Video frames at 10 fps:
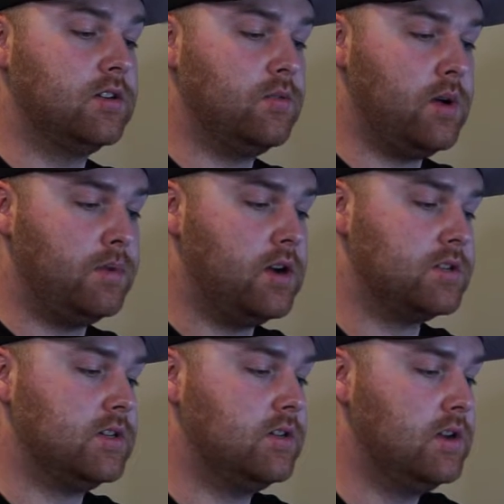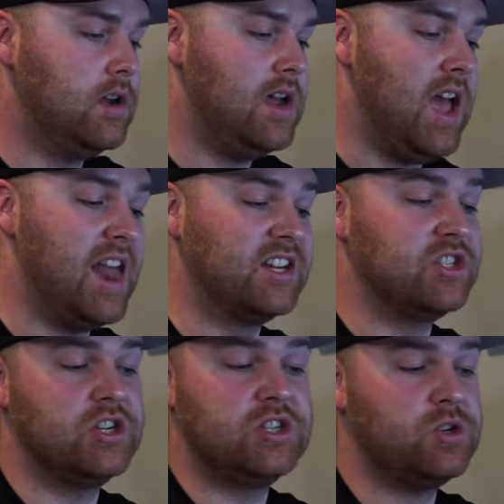into the web browser, and it
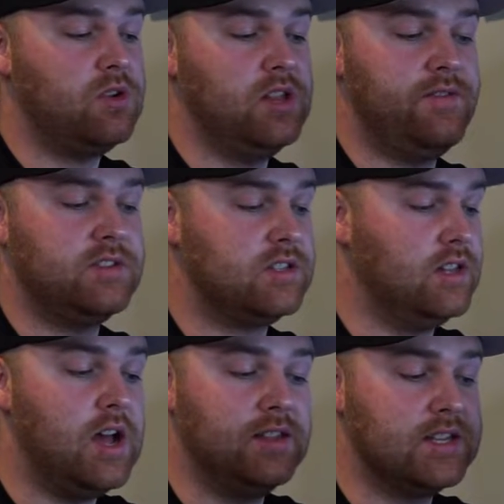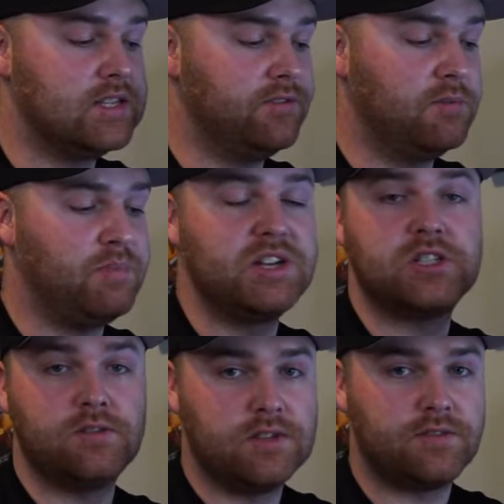should show a list of a bunch
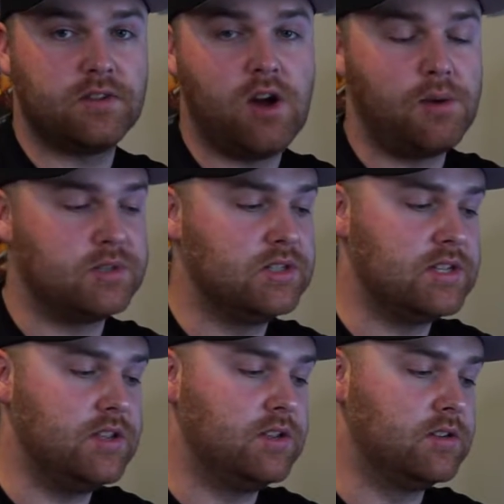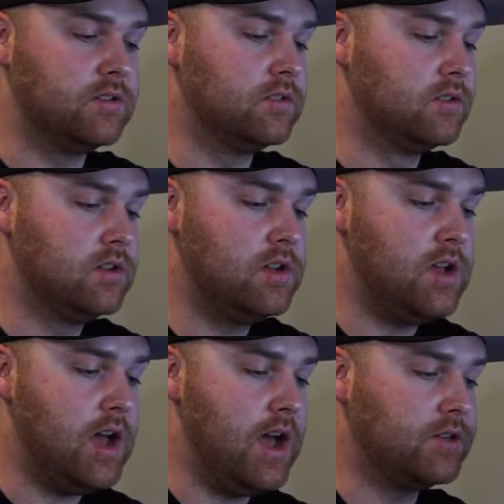of different options that you can
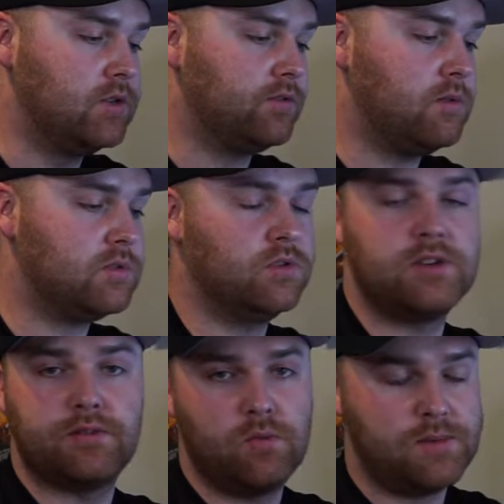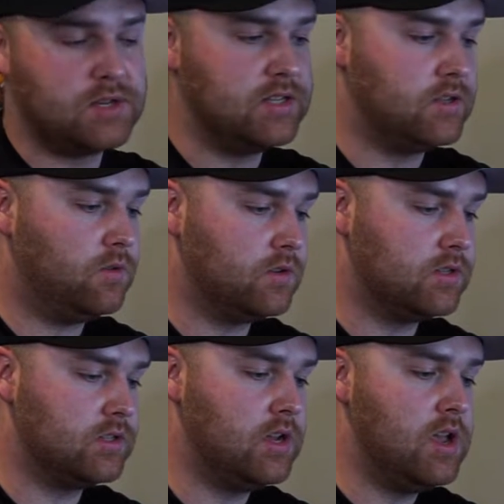choose from. So different websites, of
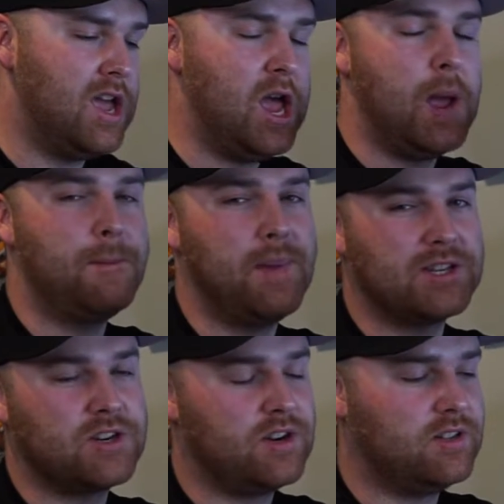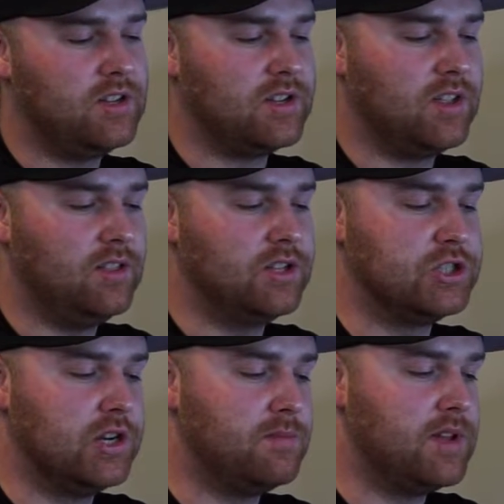course. Make sure they look
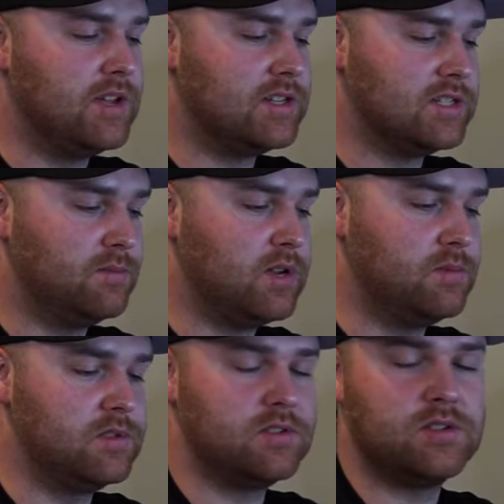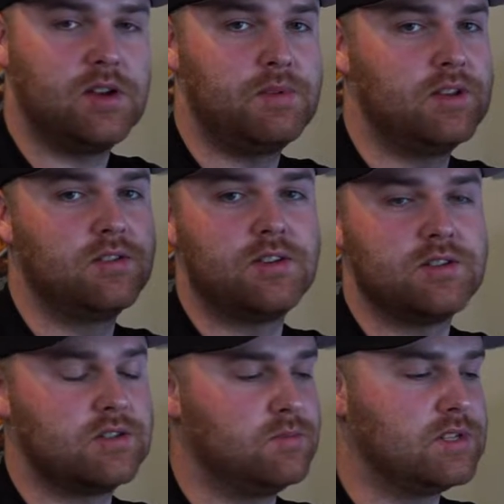legitimate, 'cause sometimes, I mean, there's
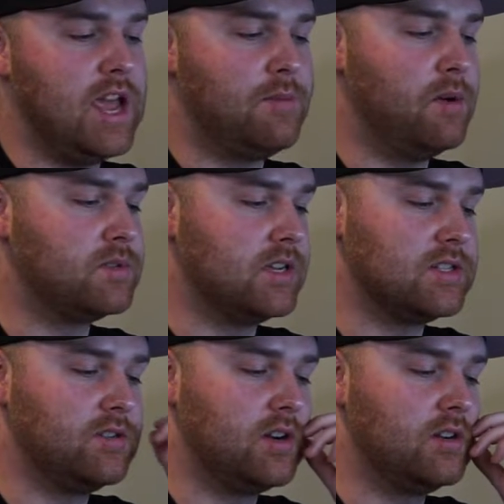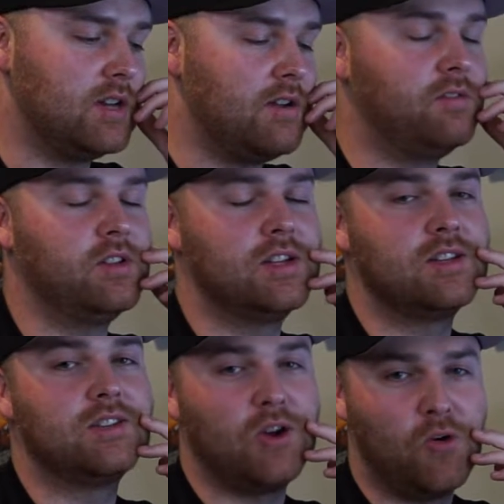some scam websites out there. Definitely
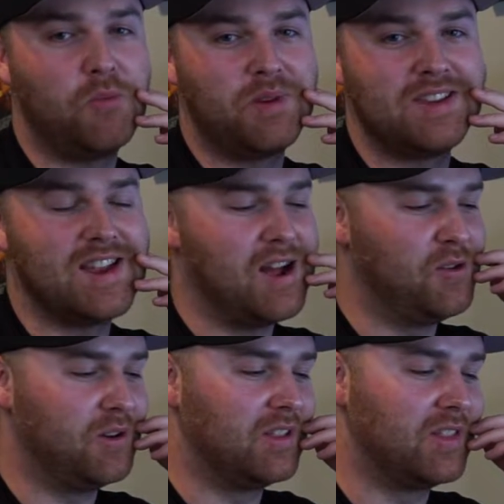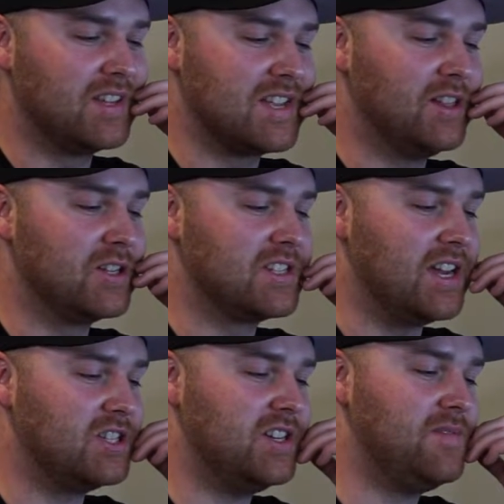don't be downloading things that look
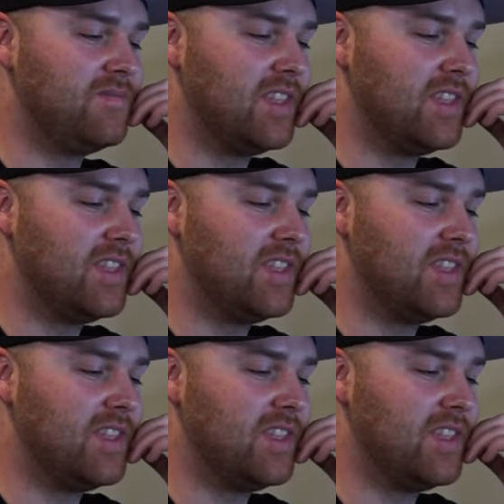sketchy.